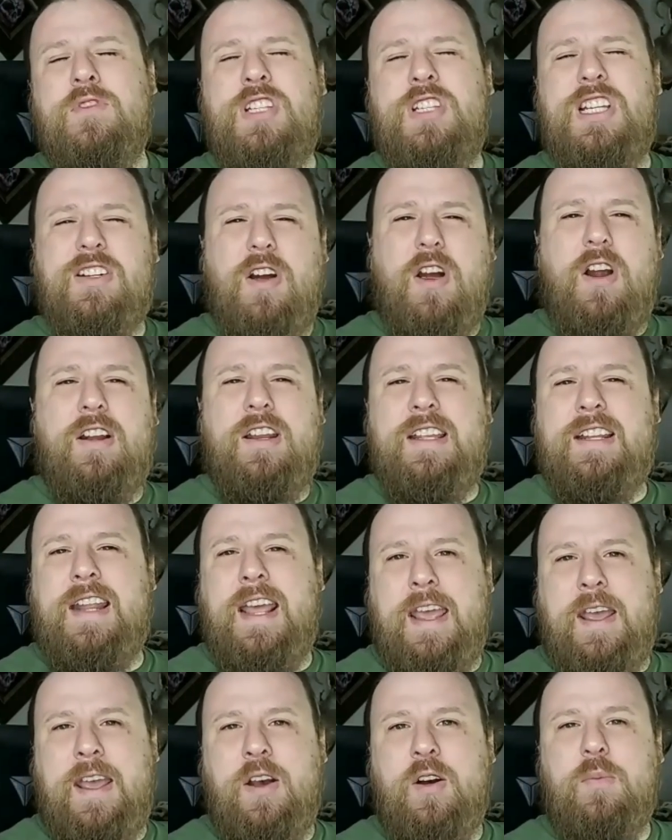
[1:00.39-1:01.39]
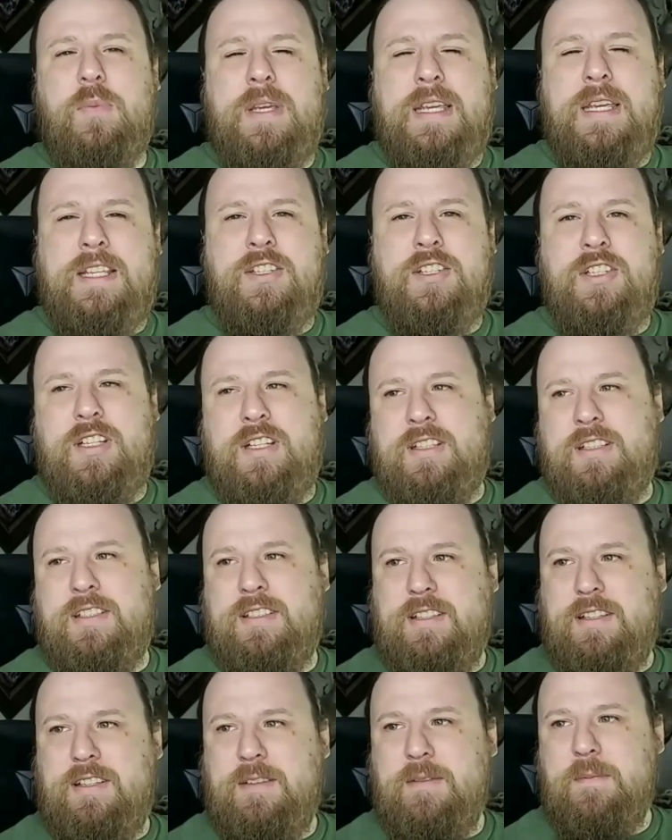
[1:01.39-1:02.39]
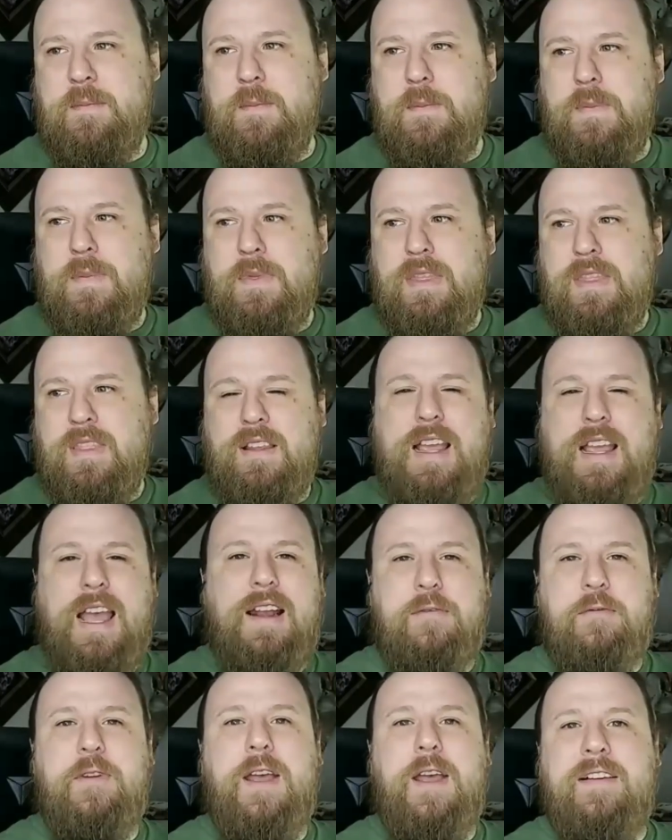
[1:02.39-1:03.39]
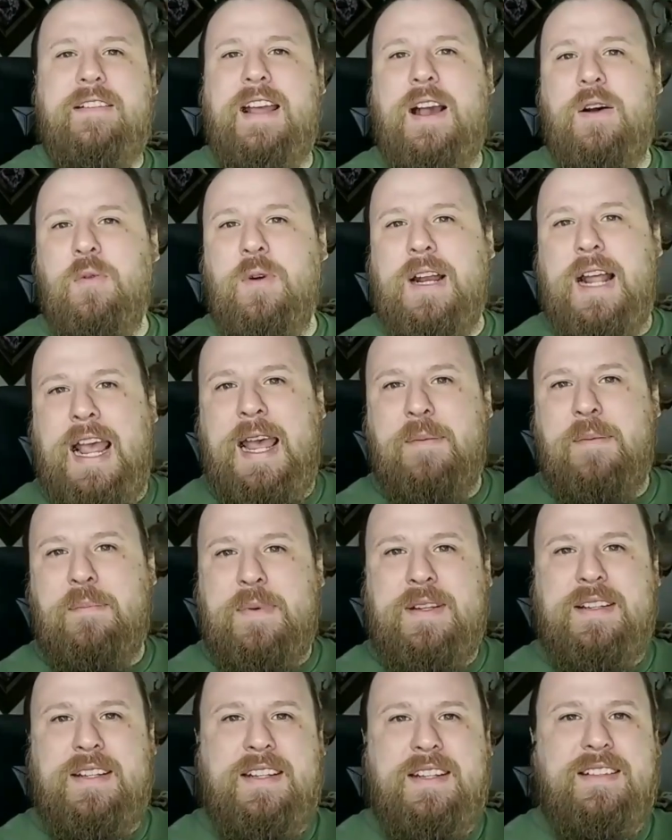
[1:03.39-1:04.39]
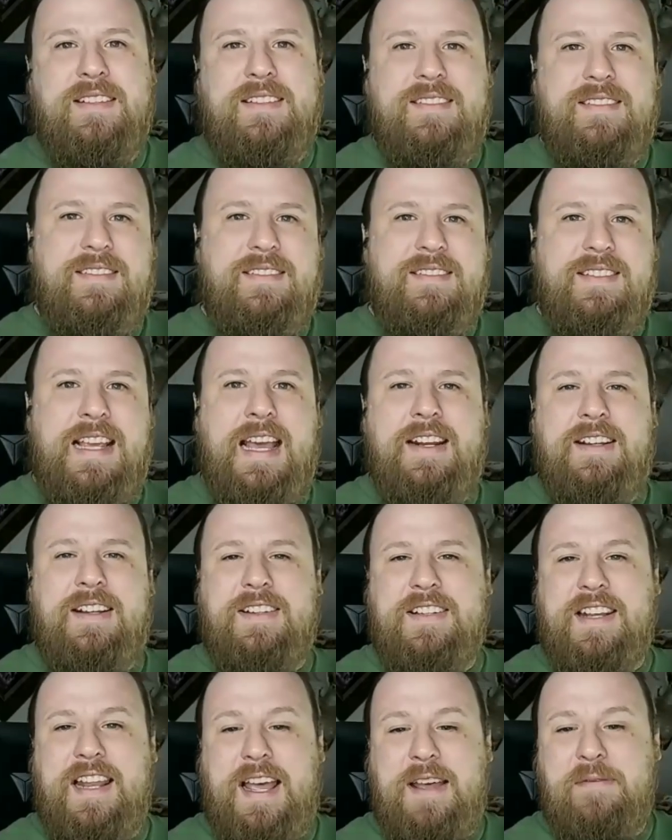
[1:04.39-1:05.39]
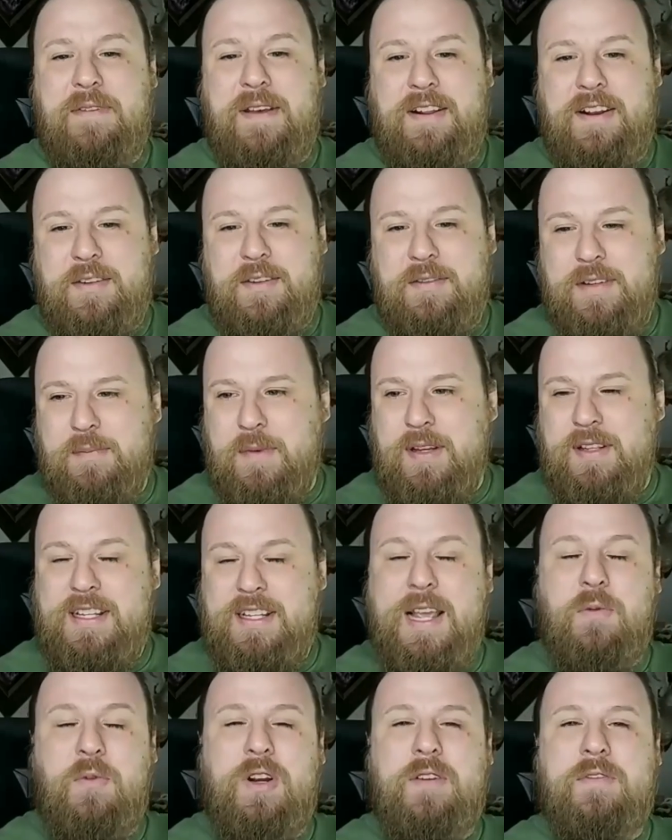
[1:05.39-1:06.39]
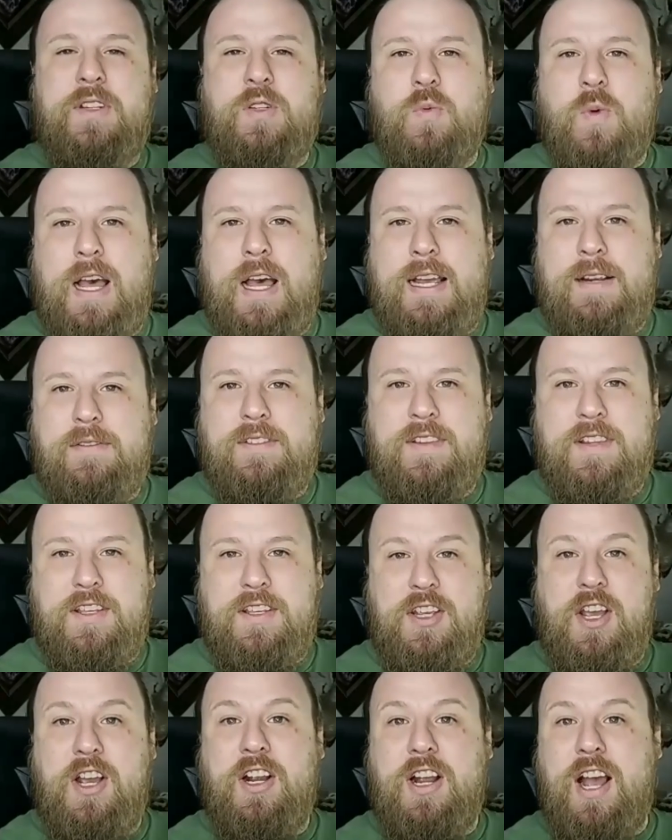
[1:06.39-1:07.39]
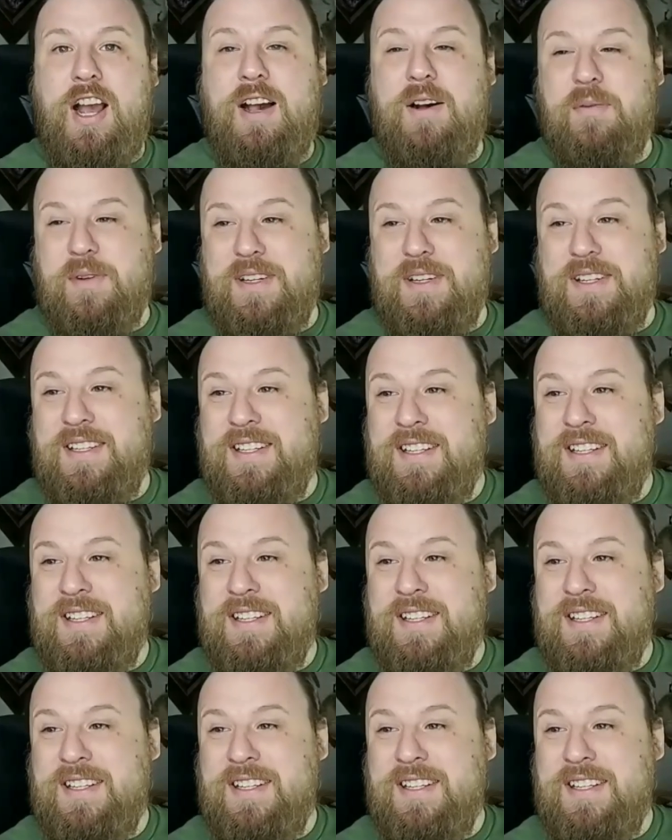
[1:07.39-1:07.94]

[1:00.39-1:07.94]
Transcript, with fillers: G'Kar didn't help. He just kind of found out what happened and got a good laugh out of it. But yeah, one of his wives, the young hot one,